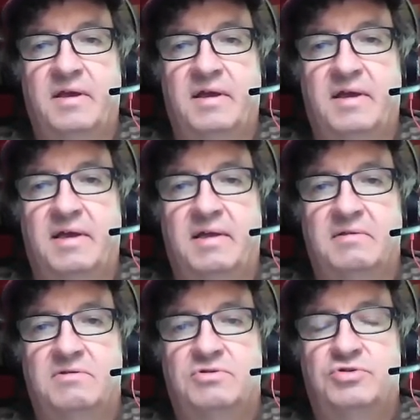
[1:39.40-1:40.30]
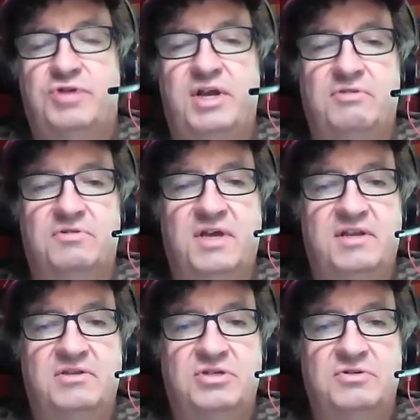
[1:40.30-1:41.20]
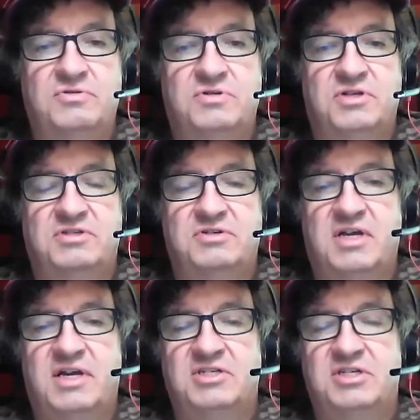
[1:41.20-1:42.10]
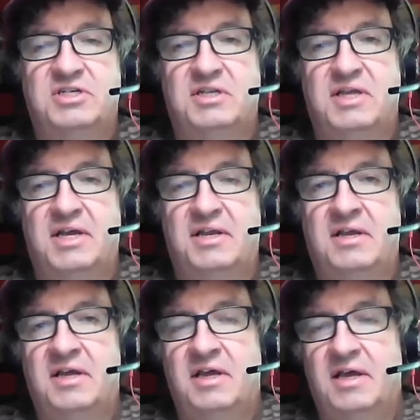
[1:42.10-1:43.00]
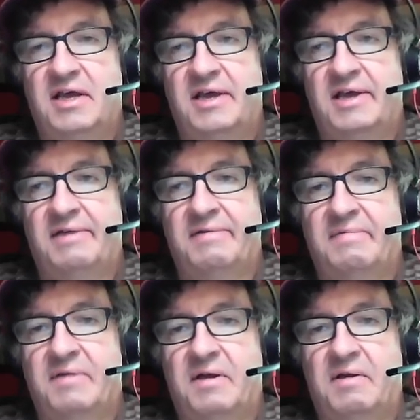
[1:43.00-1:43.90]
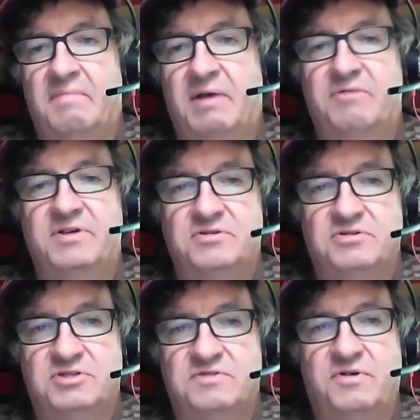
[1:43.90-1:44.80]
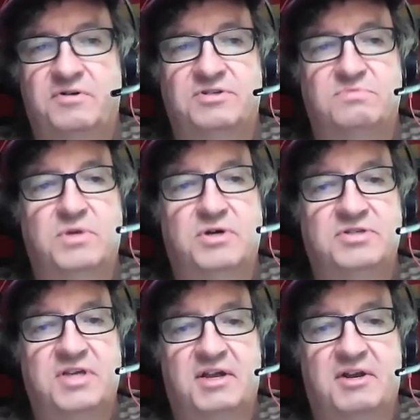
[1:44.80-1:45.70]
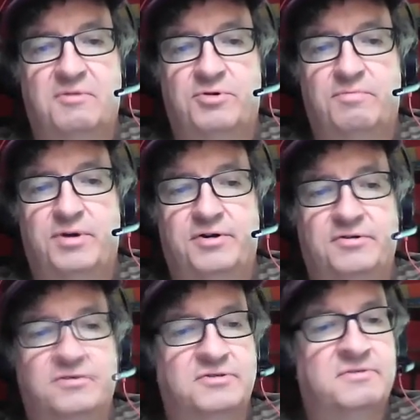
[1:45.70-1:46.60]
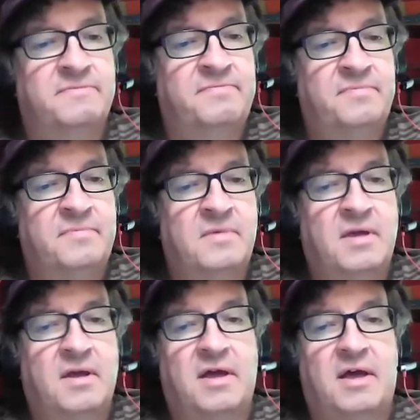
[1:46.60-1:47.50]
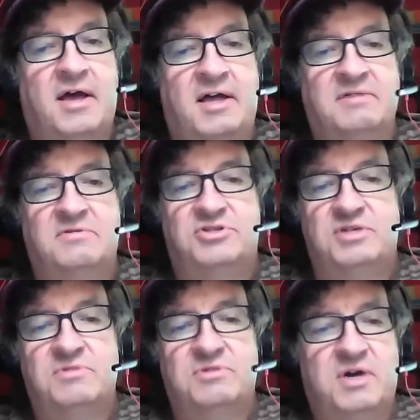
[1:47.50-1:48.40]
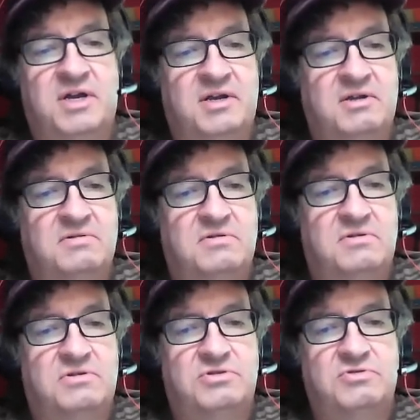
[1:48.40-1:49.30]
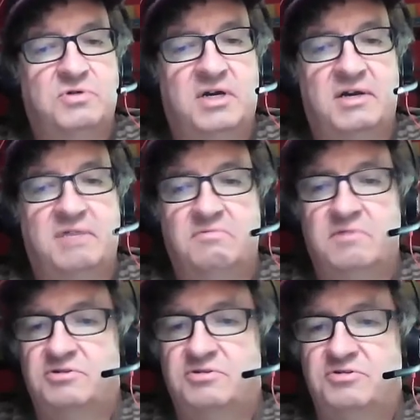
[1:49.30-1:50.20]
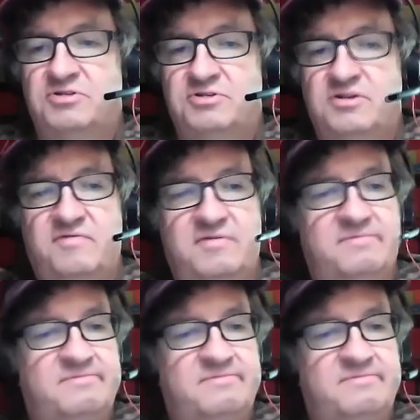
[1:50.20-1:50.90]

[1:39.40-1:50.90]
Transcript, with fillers: uh, training related to industrial hygiene, and then uh, my research is focused mostly on airborne particles. Uh, Jim, do you want to to uh, introduce yourself?